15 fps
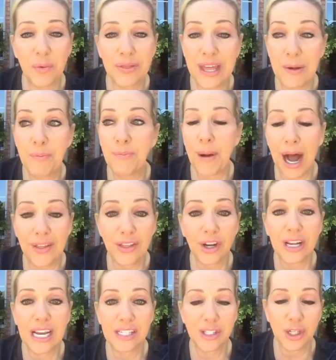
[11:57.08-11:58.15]
they bought their
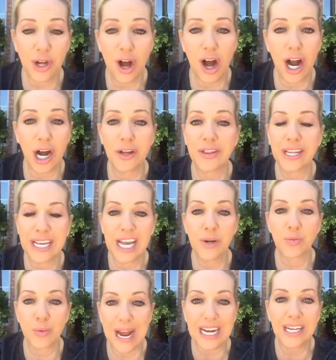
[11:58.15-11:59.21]
kids a car. The kid
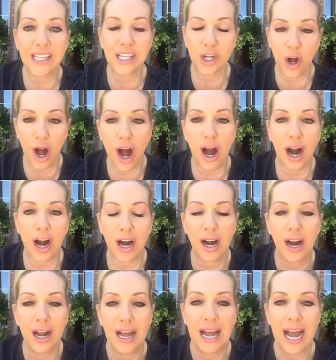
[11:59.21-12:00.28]
wrecked the
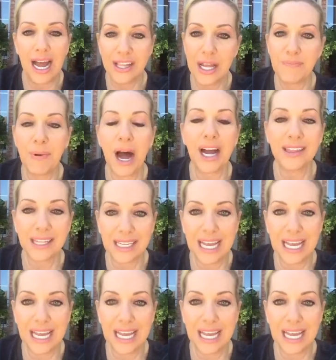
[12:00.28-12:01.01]
car, and they bought the